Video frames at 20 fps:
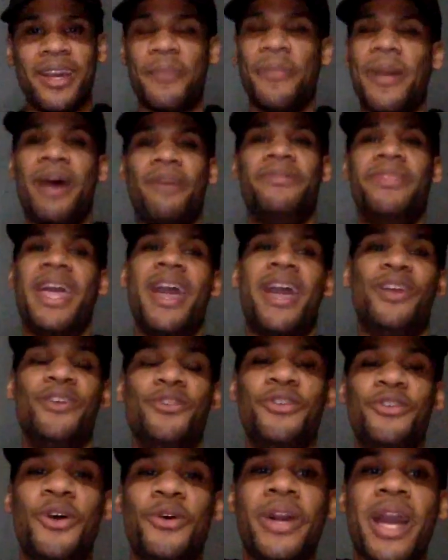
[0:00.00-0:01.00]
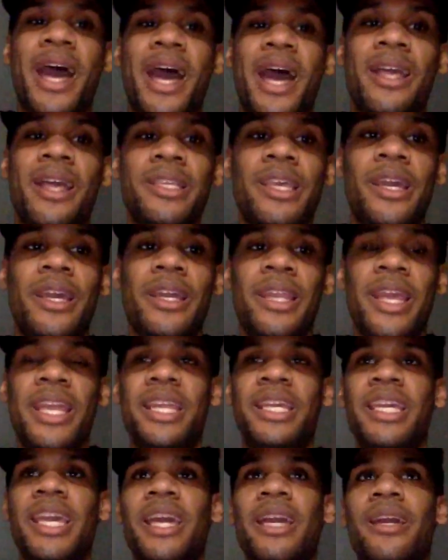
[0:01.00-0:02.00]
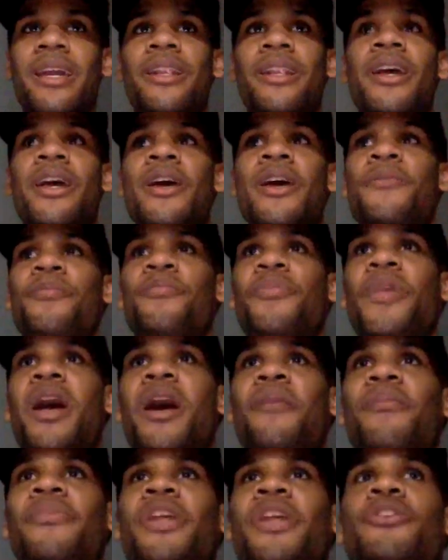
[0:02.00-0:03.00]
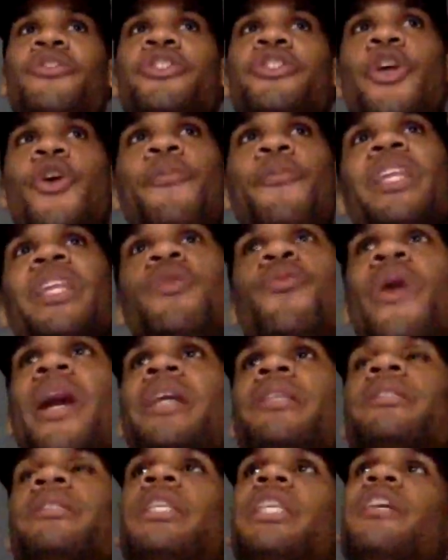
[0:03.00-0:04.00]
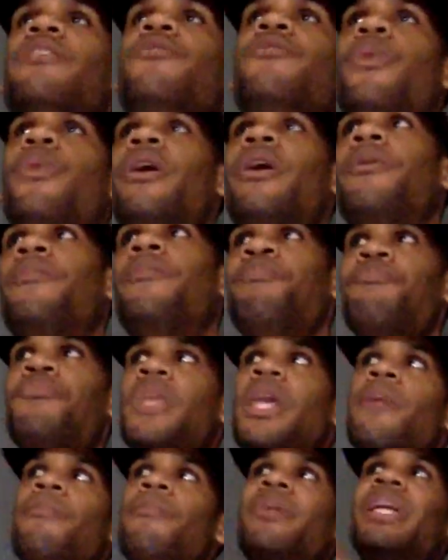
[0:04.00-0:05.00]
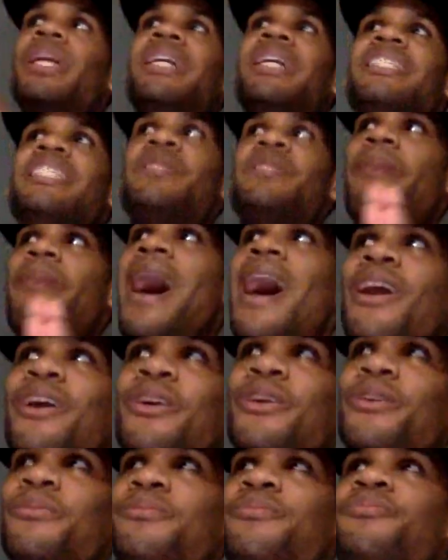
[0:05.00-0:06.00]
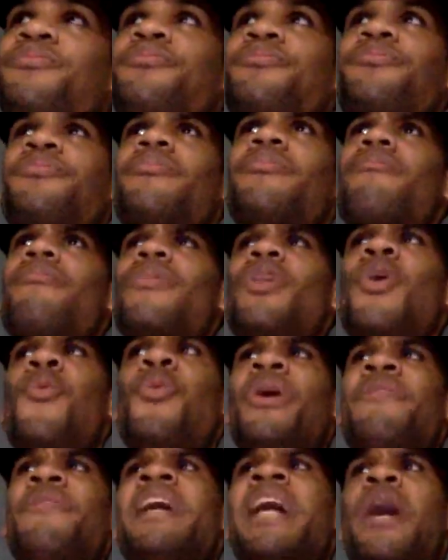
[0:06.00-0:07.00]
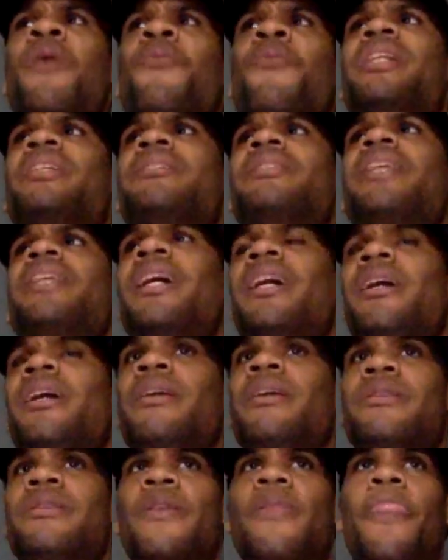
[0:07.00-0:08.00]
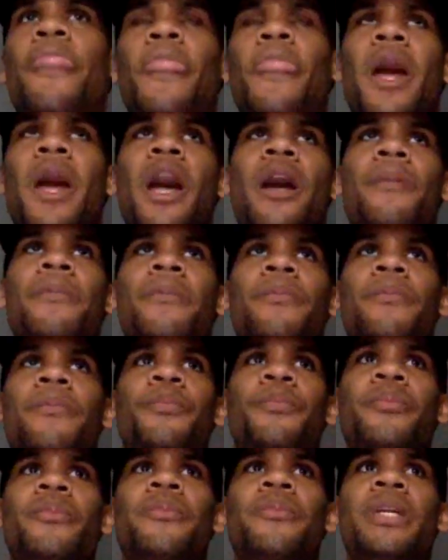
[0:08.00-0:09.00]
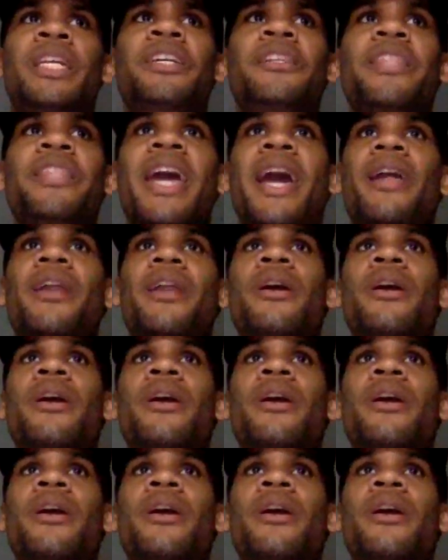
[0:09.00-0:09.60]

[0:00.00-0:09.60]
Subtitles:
about that, guys. And again, there's so many ways to live well. Be inspired. One thing I want to say is, he uh,